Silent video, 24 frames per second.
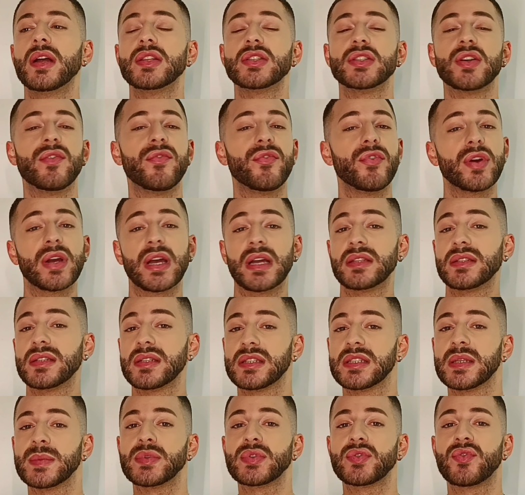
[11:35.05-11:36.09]
Don't forget to
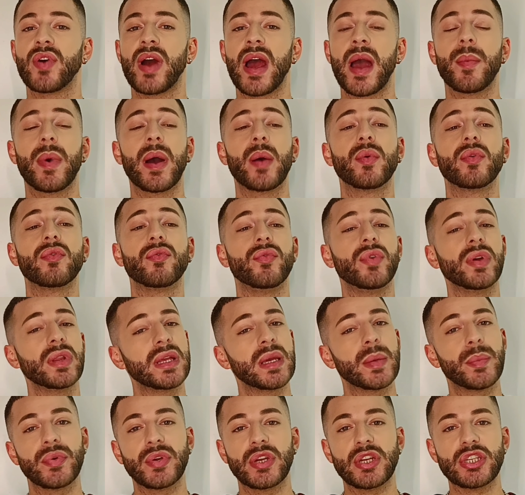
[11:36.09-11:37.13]
subscribe. I would really
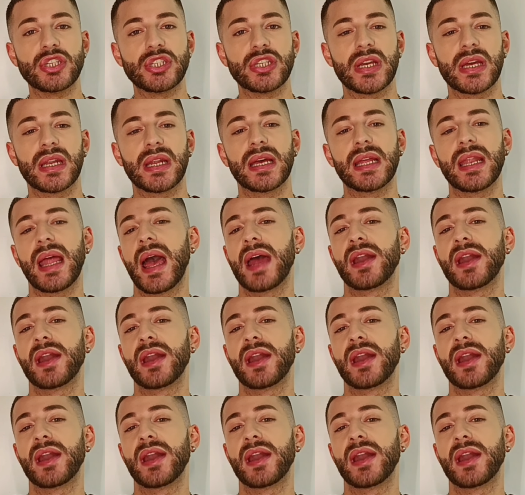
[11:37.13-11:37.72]
appreciate it.